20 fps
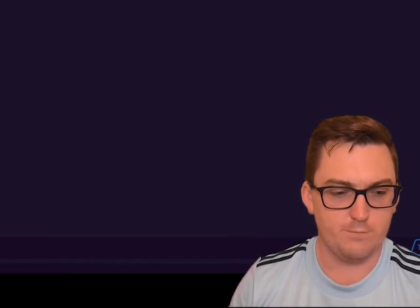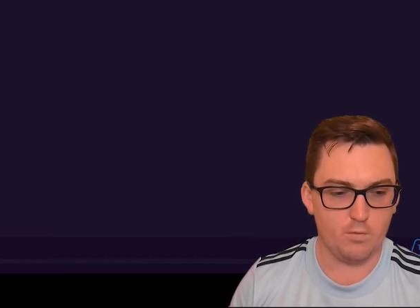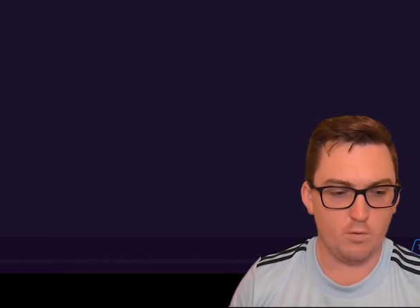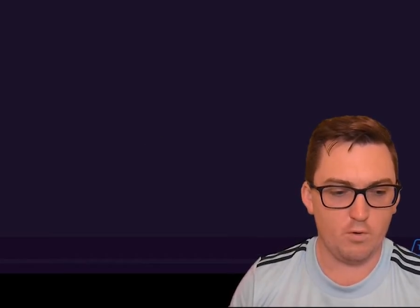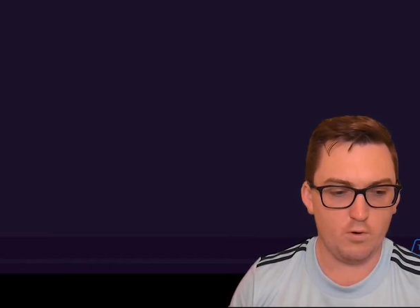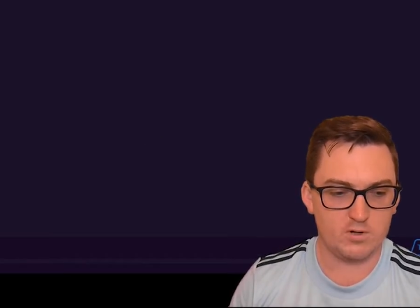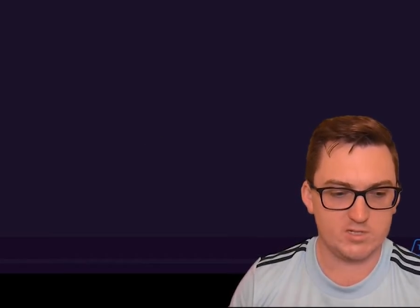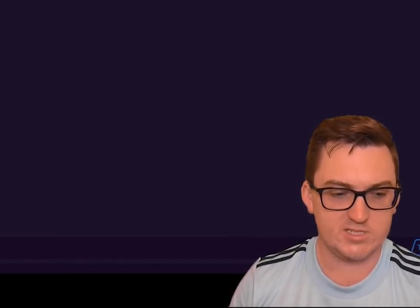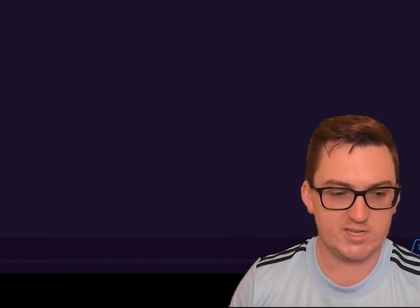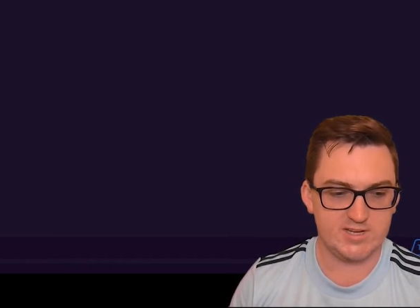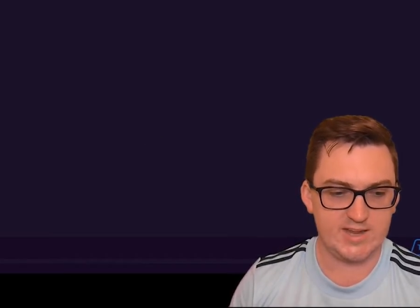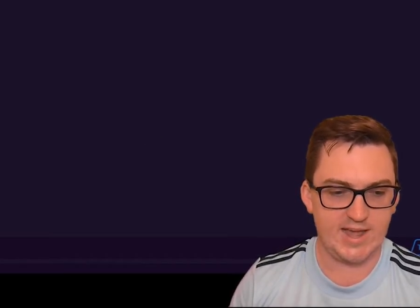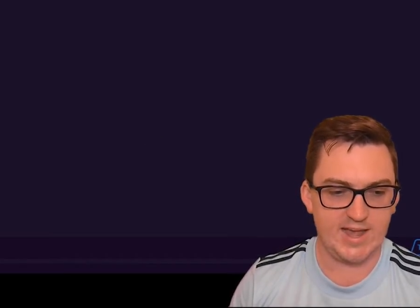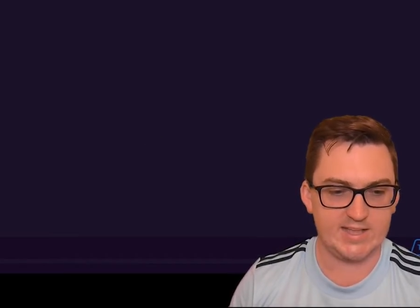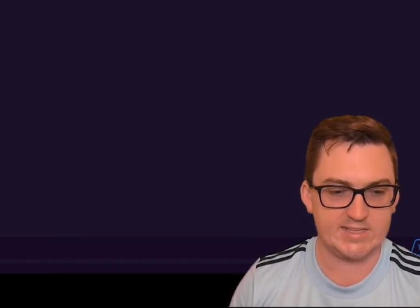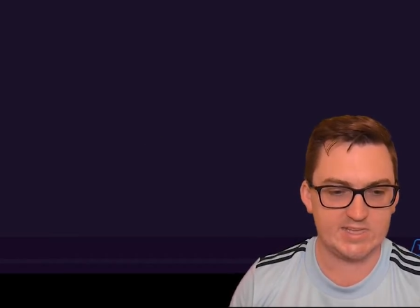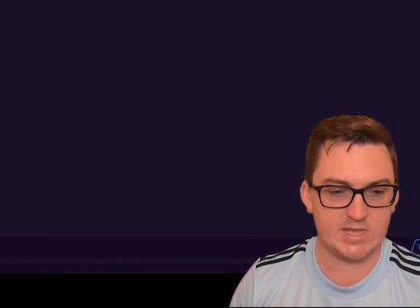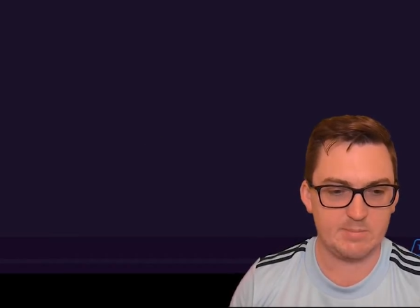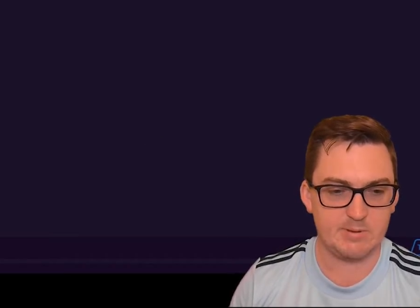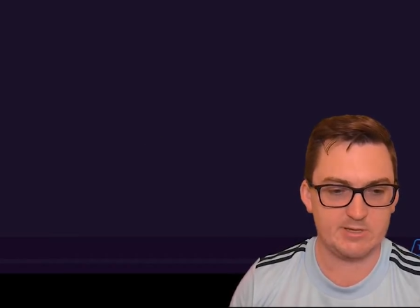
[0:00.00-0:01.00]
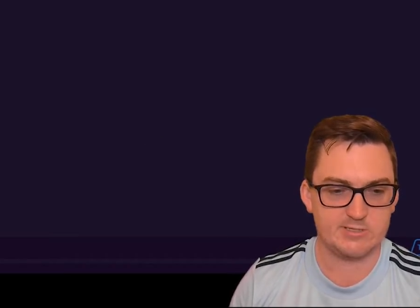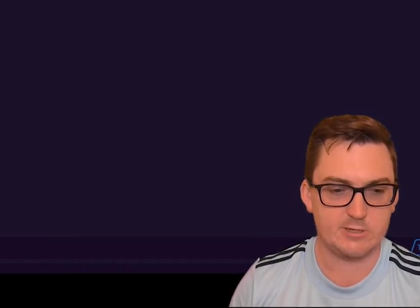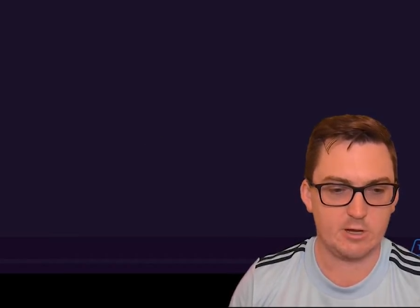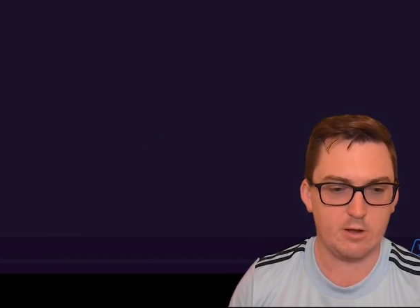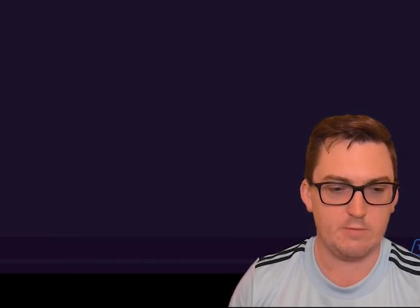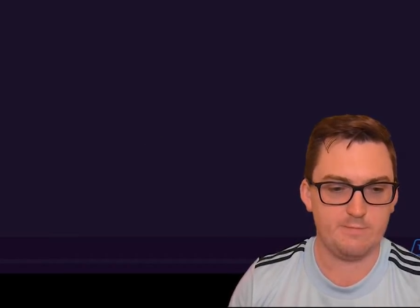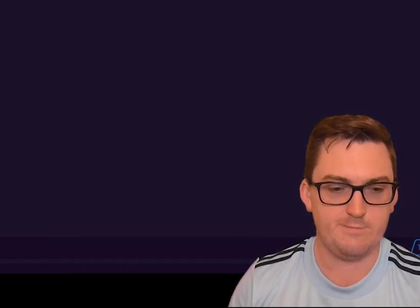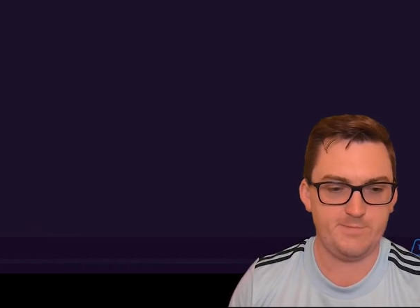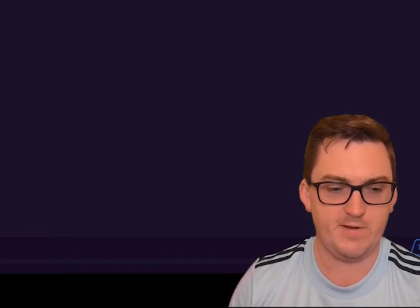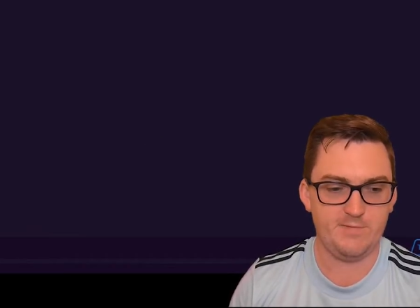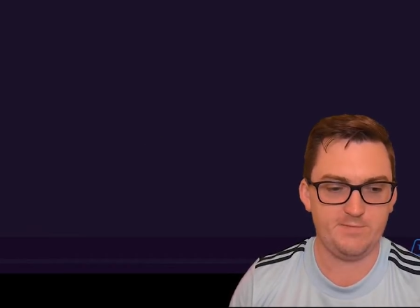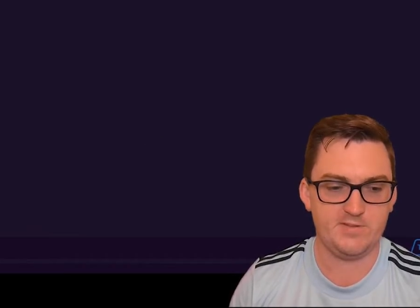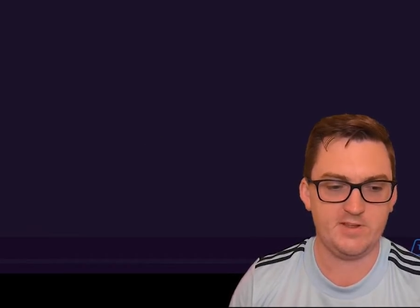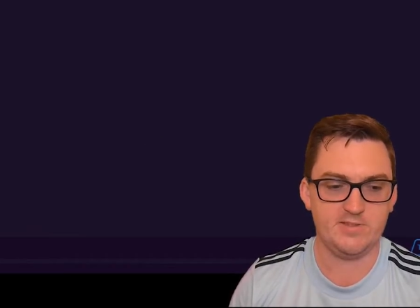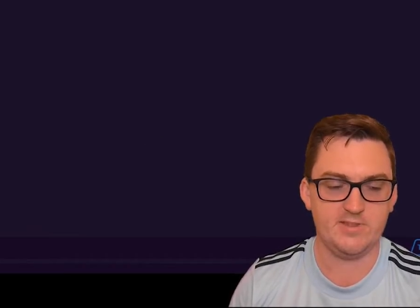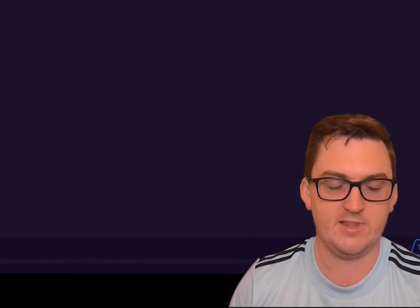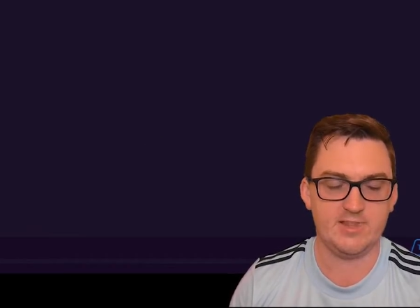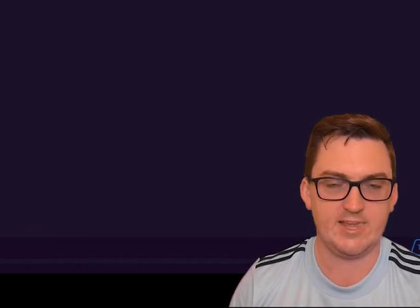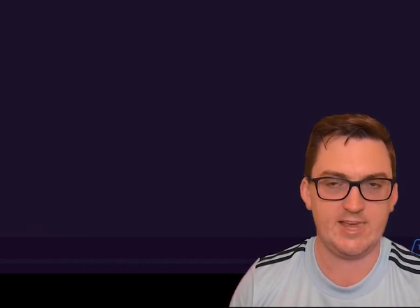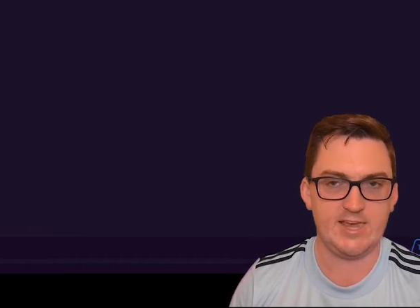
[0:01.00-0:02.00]
for today's episode.
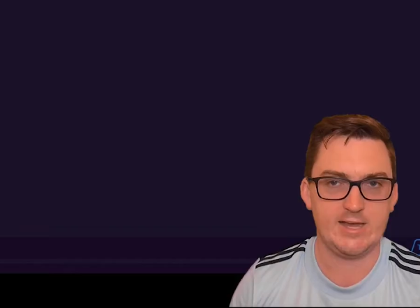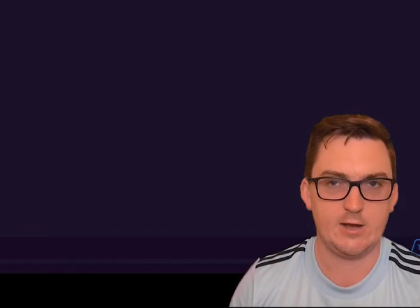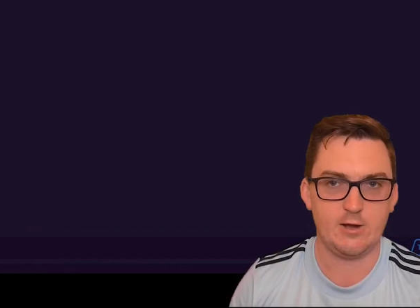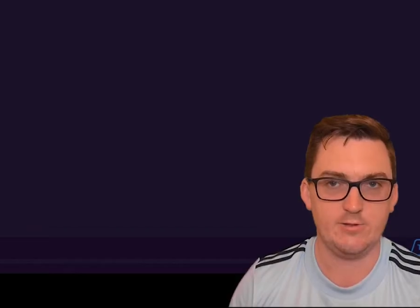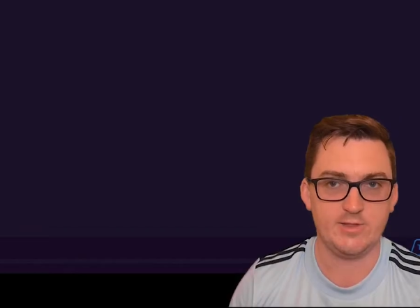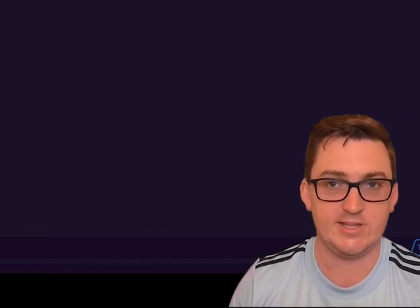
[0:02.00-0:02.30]
Fifth in the league,